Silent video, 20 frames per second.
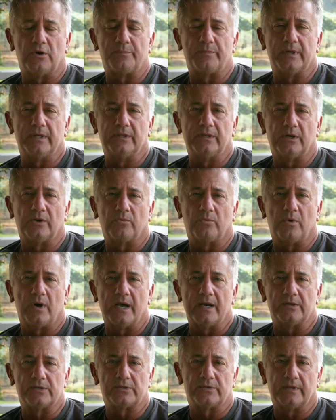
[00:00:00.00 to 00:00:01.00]
up in their
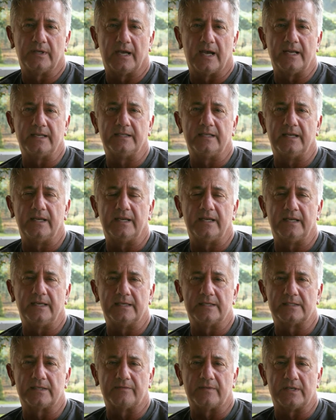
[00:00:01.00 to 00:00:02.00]
winery. So the idea
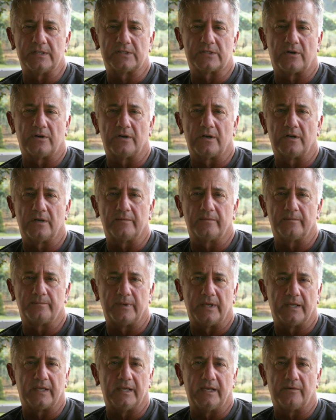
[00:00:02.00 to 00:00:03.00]
is if they start
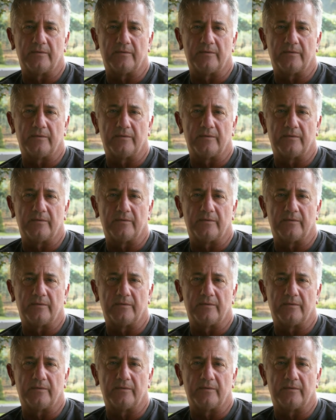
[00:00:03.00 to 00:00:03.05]
picking